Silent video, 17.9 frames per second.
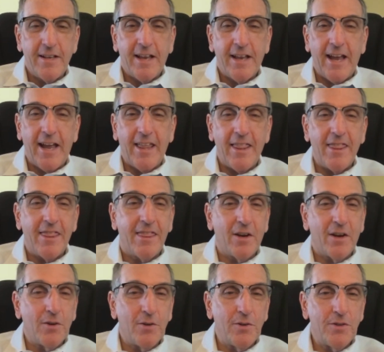And
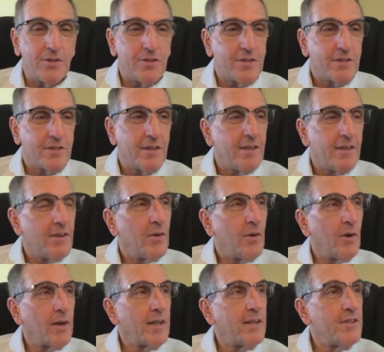those
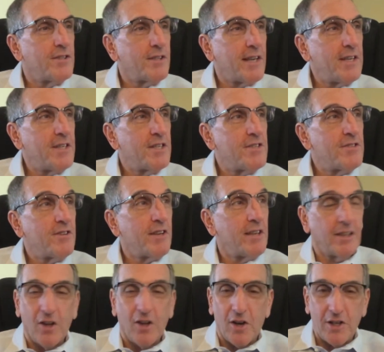organizations,
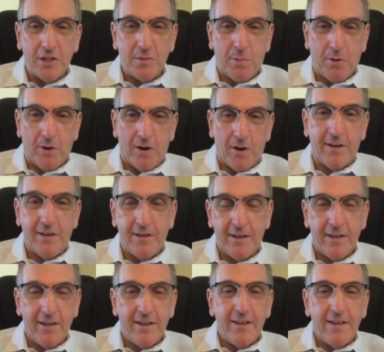in large part,
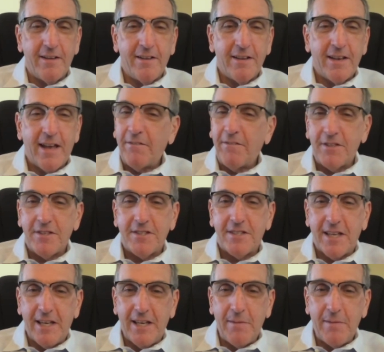have the
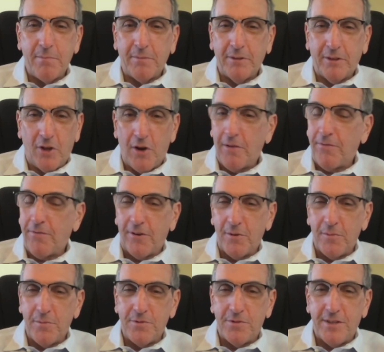same law
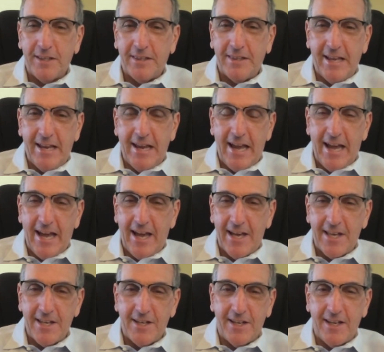firms that they
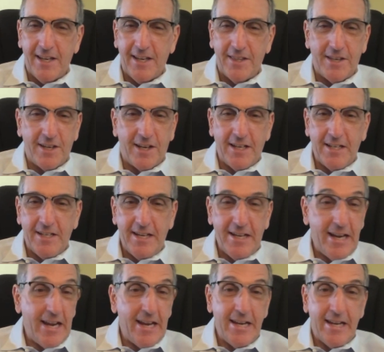had in the
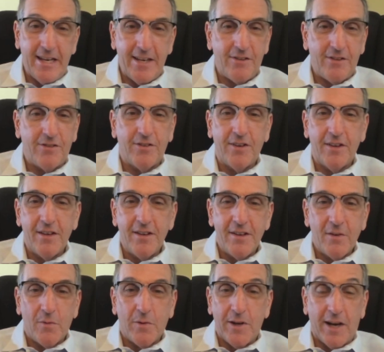1980s
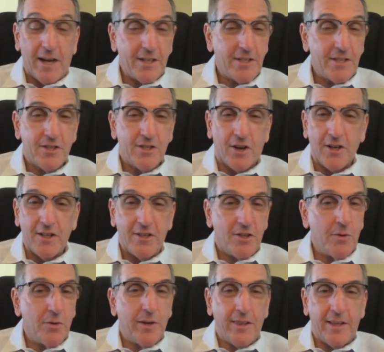when I started
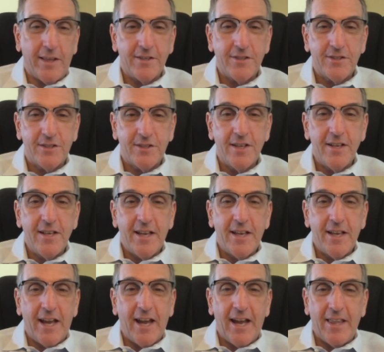doing this.
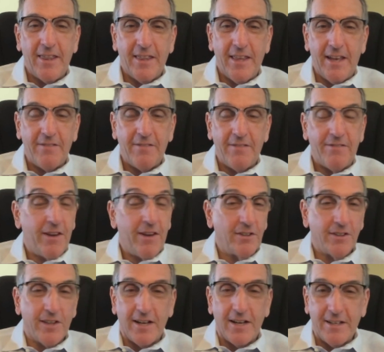And they've
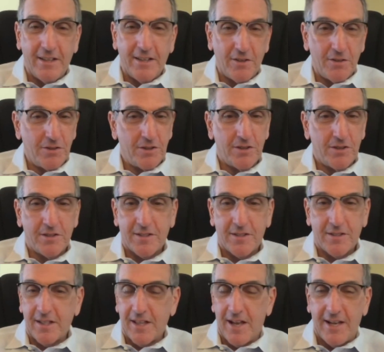held on to those
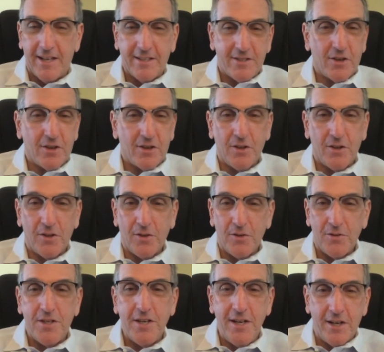clients all
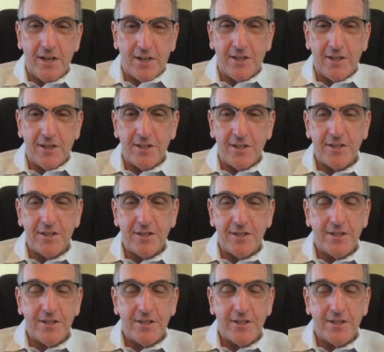those years.